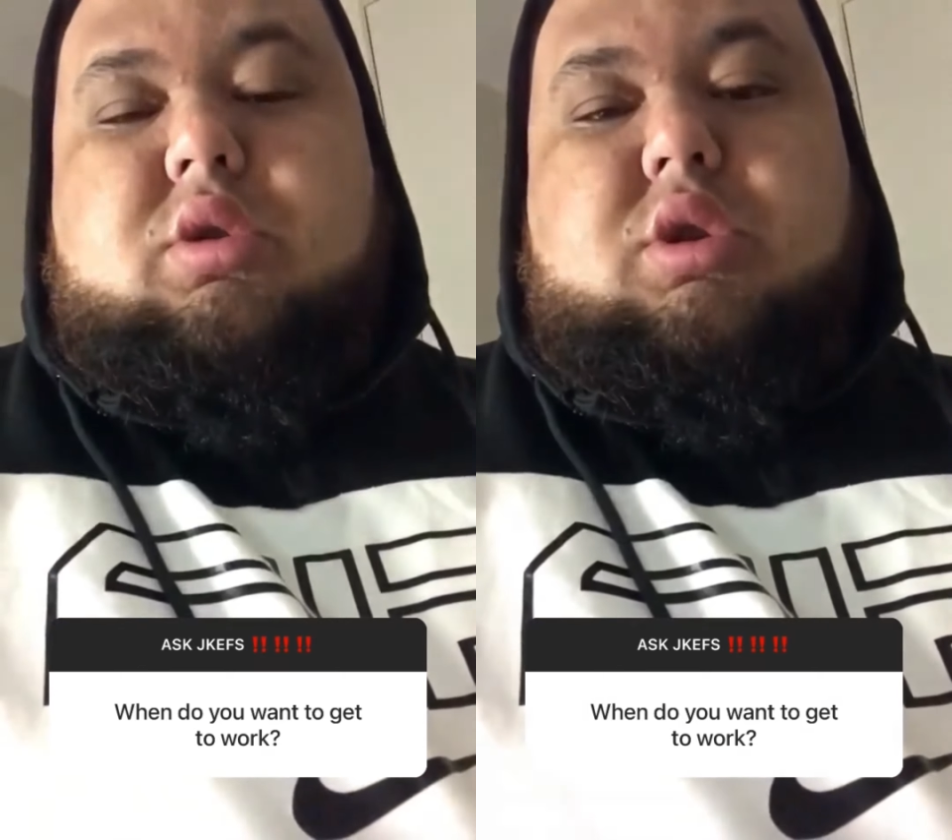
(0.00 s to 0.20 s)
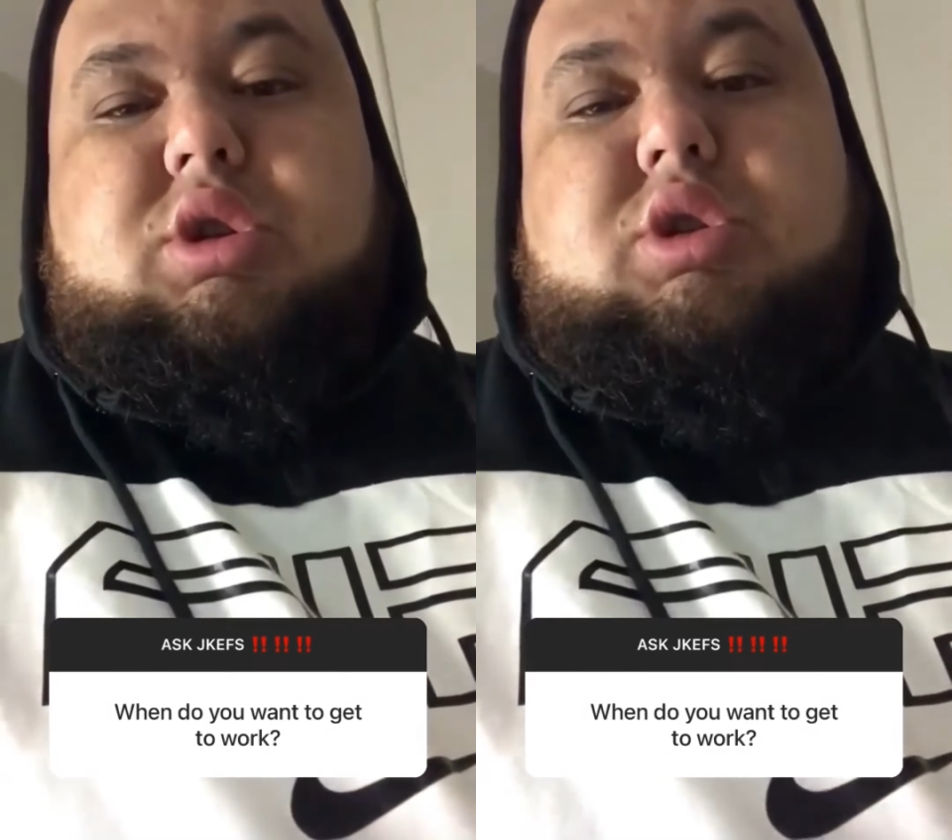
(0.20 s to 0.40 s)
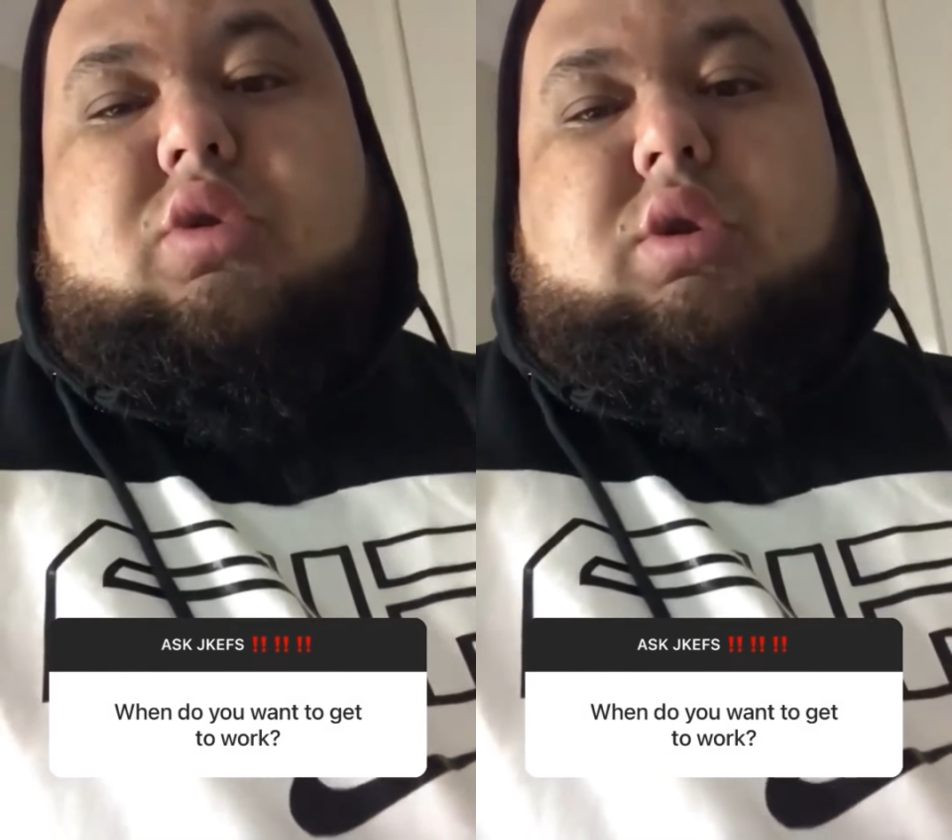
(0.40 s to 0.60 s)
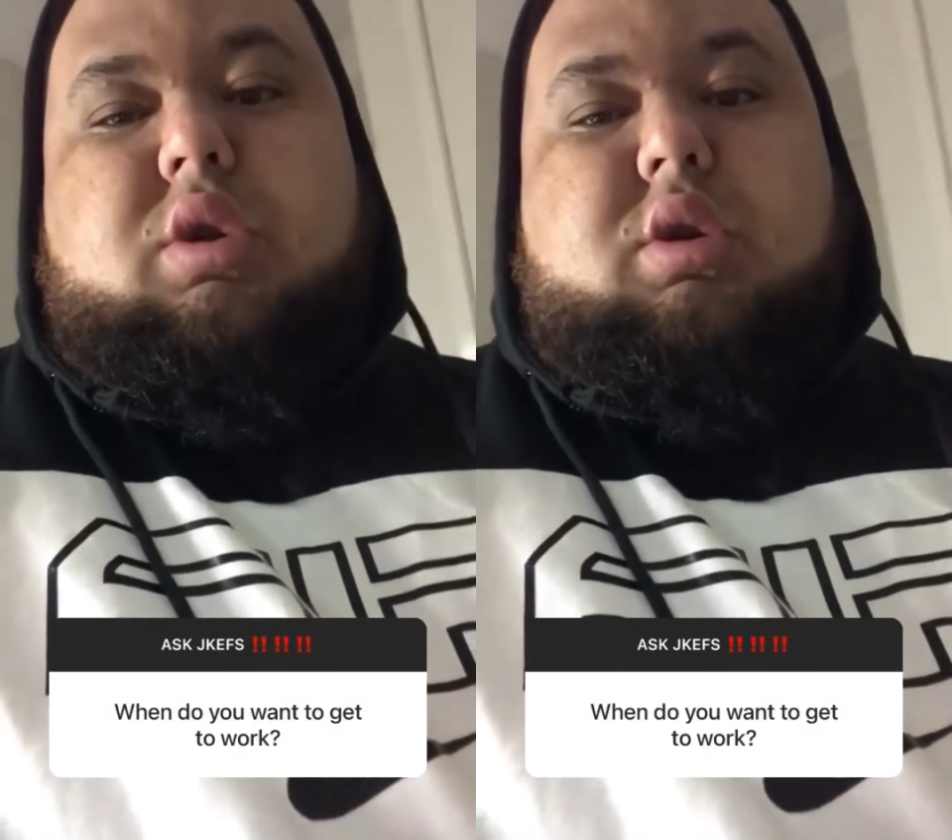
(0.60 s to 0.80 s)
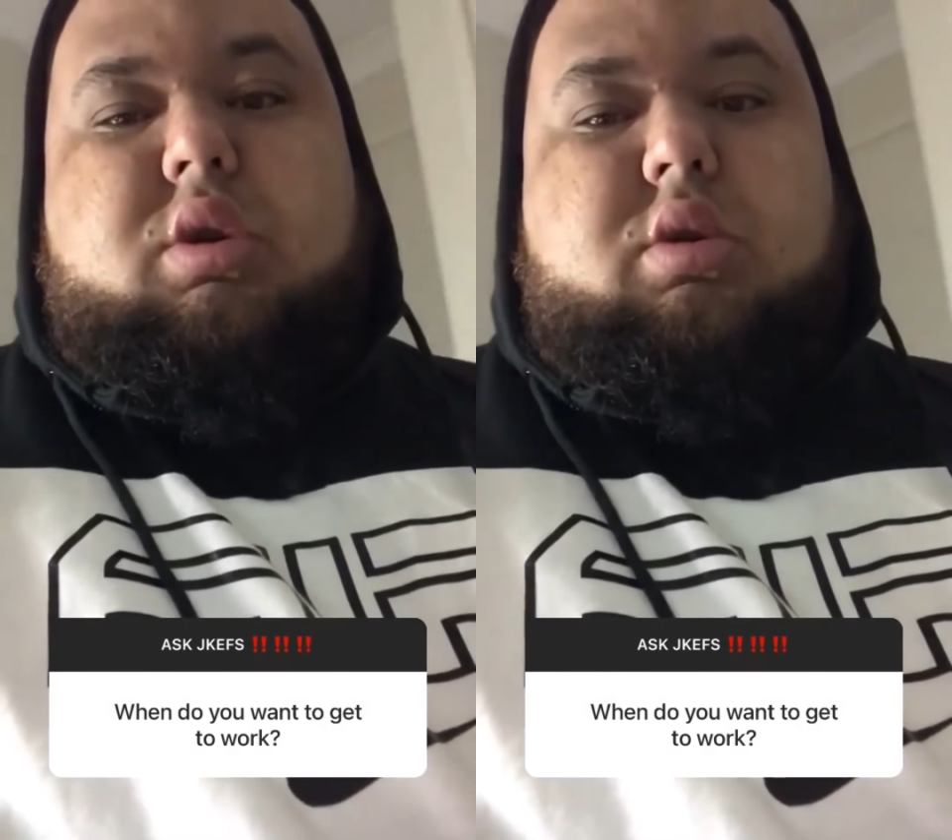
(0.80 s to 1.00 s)
I just got
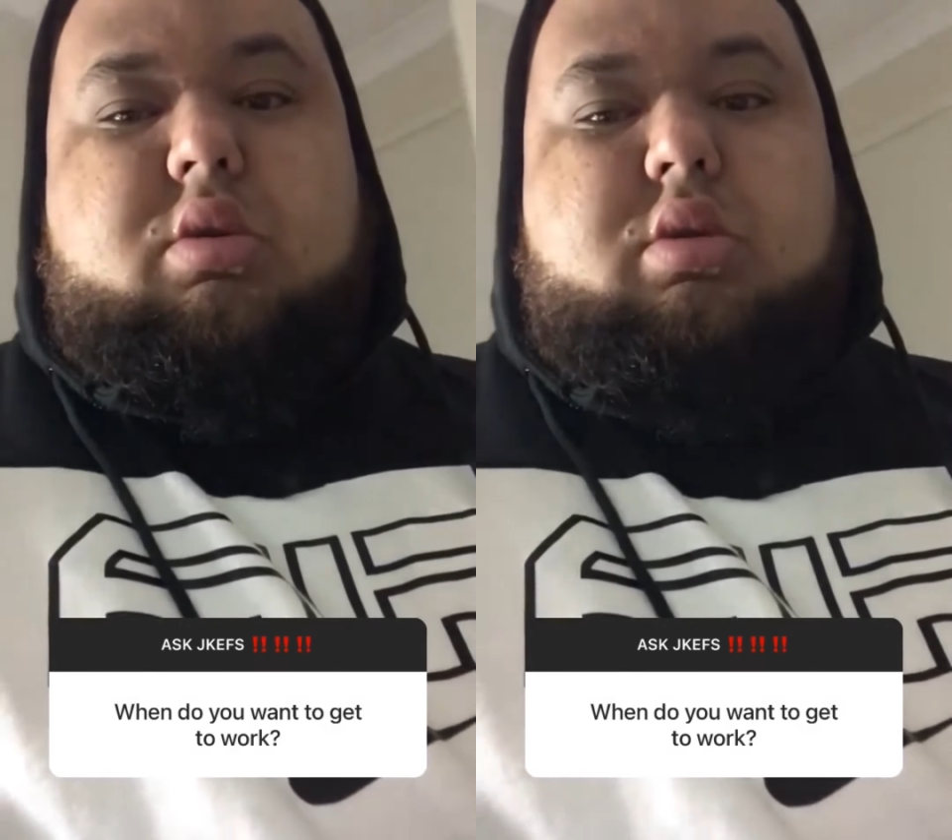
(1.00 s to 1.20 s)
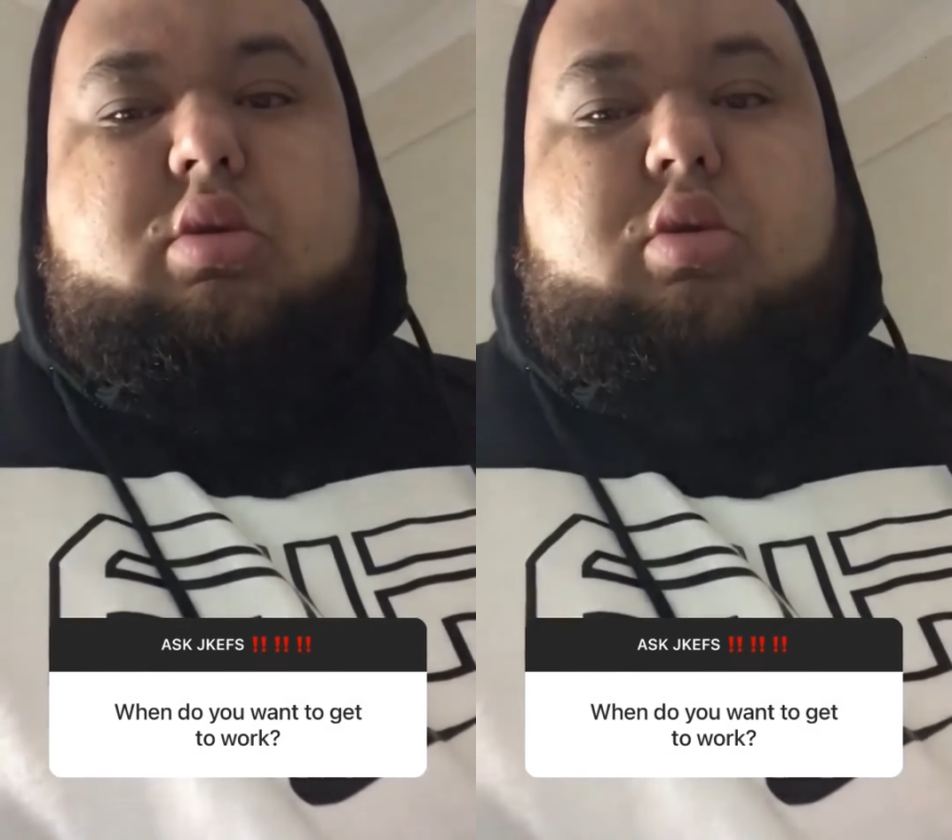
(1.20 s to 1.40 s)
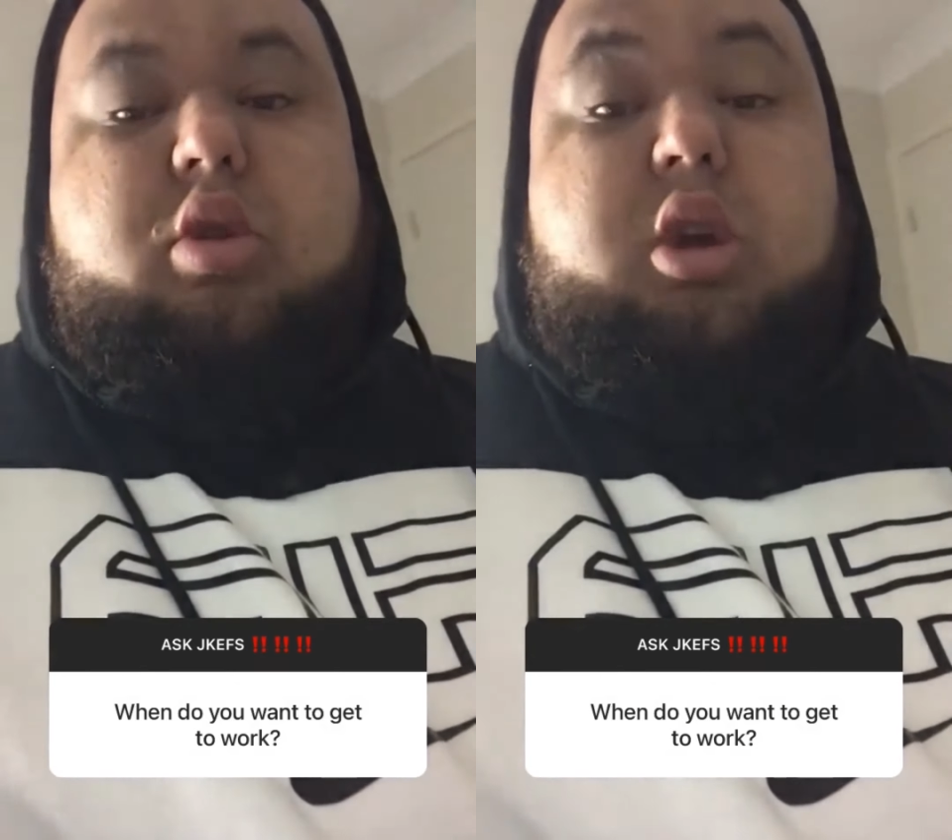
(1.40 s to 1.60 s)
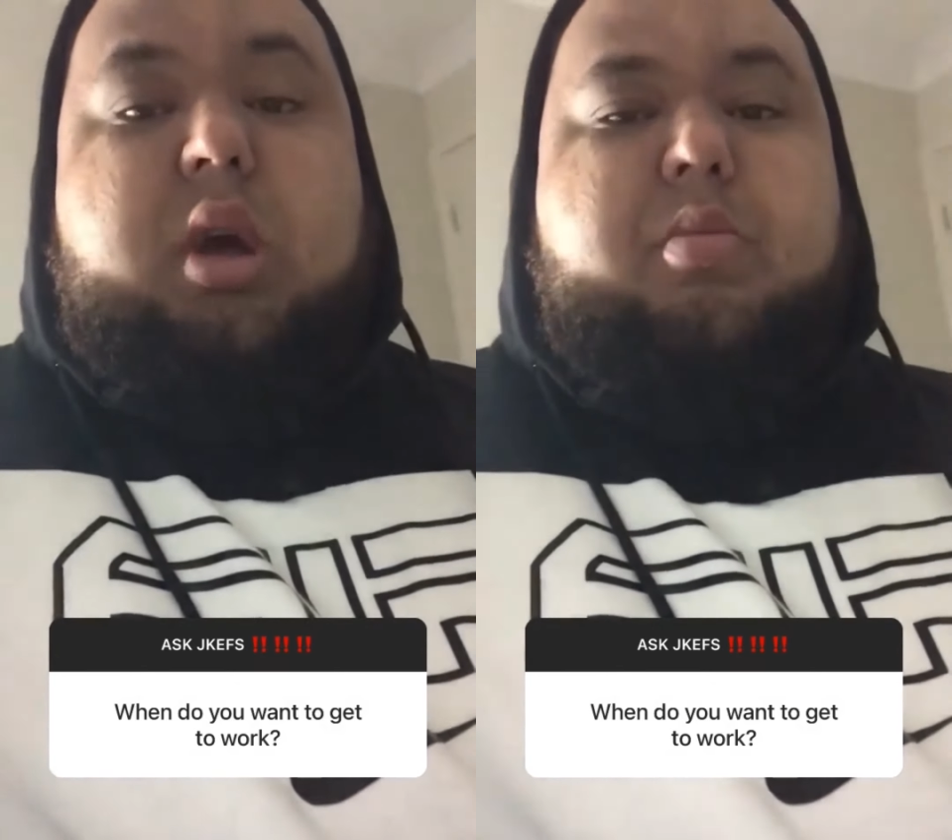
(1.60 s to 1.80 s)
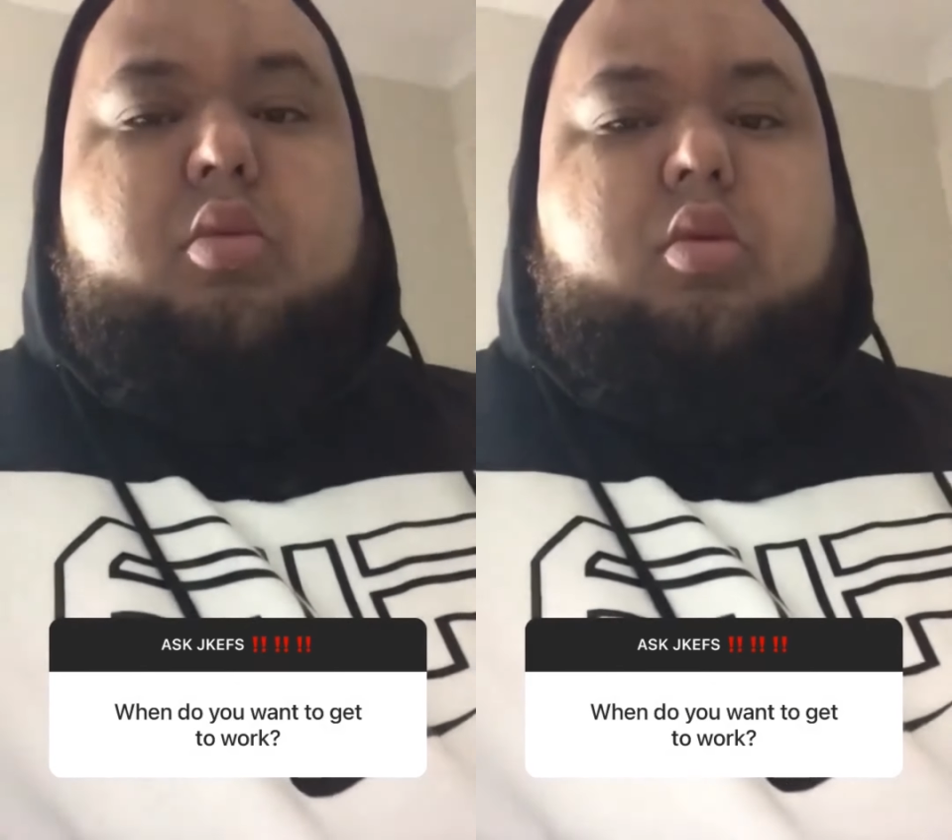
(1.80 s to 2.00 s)
a got a
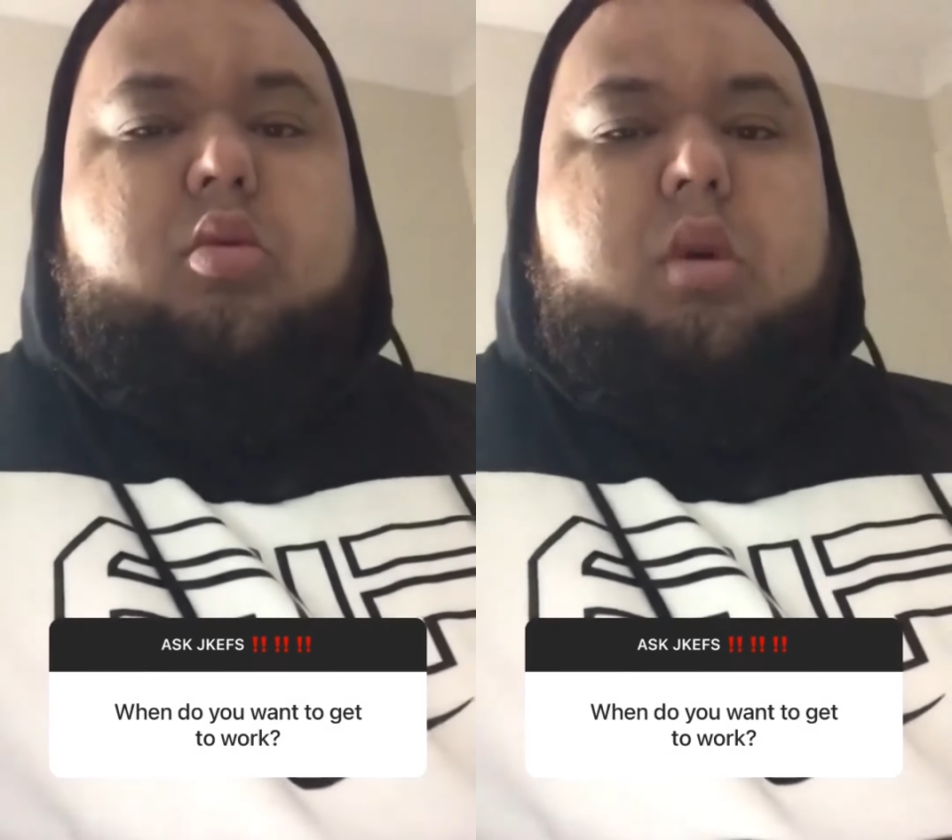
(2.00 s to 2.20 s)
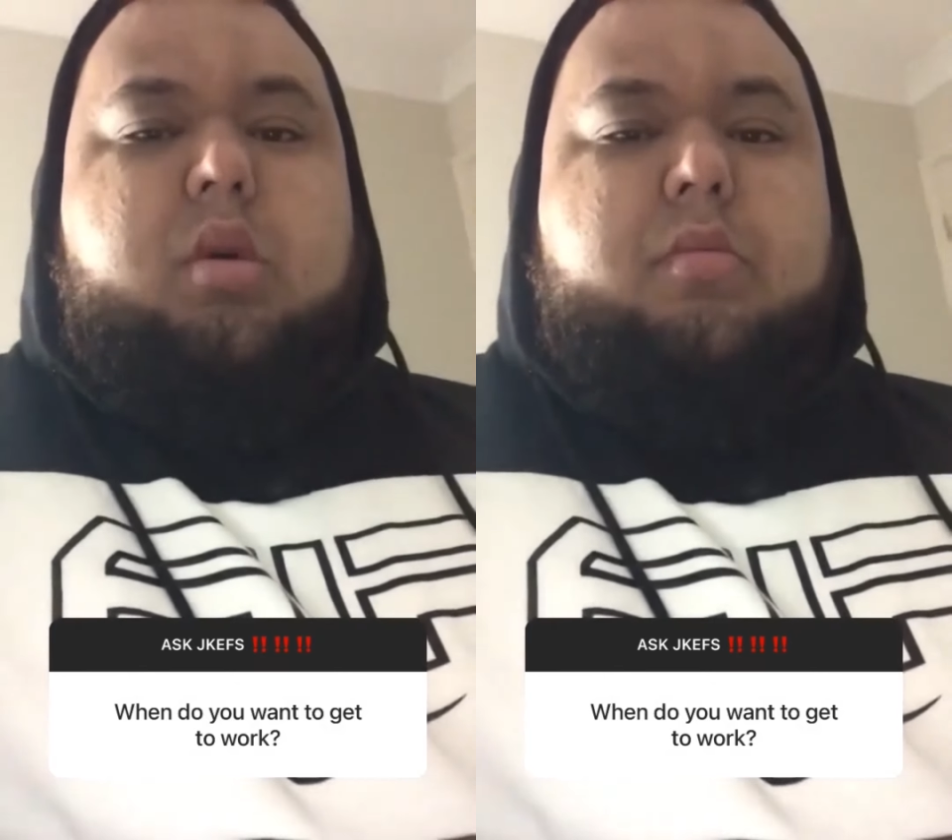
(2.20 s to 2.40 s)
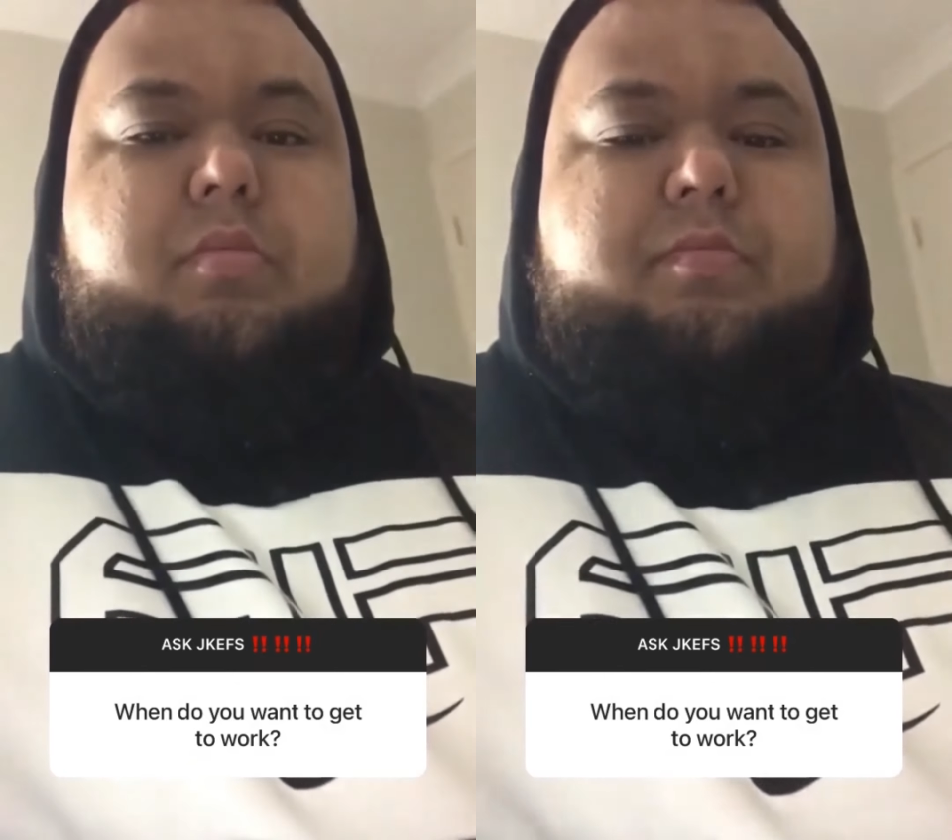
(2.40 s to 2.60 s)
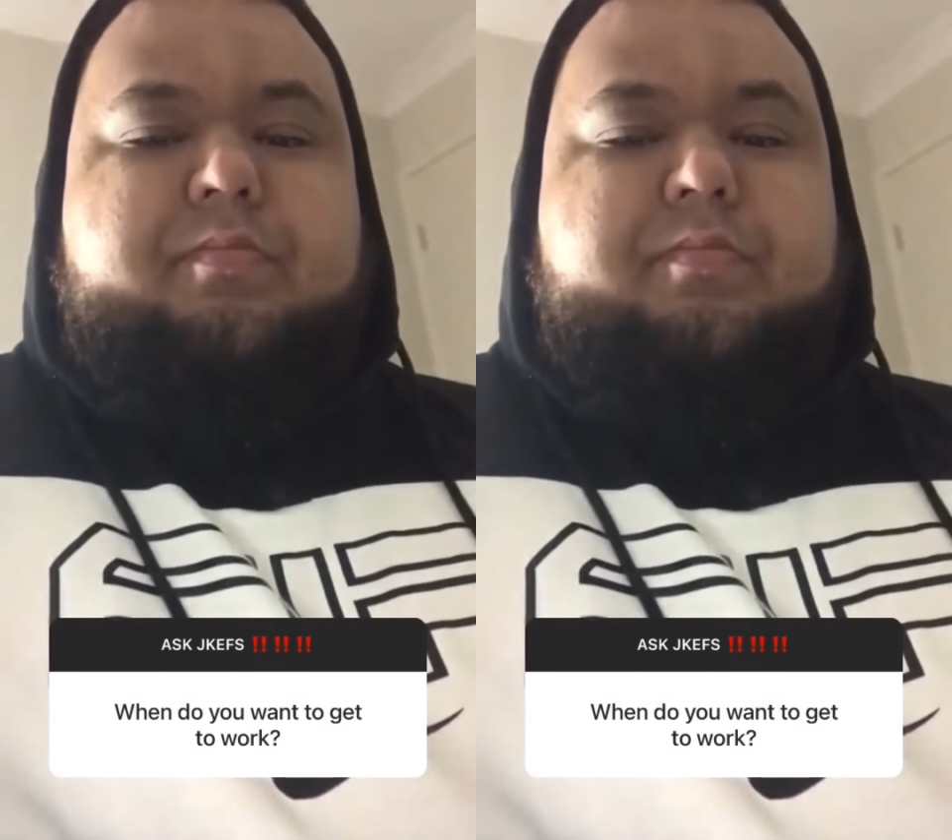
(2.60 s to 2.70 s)
couple um,